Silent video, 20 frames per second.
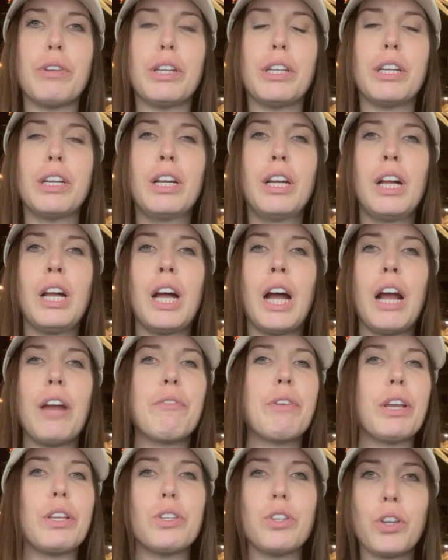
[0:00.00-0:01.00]
And
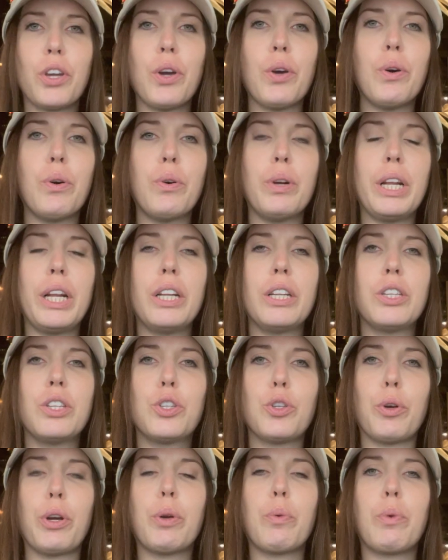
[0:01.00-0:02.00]
I've yet to go
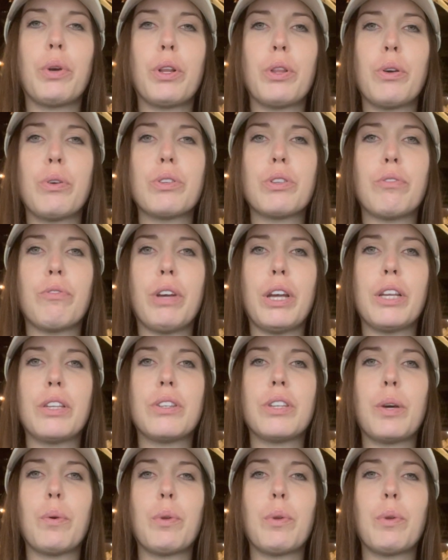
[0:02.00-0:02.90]
during one of those events.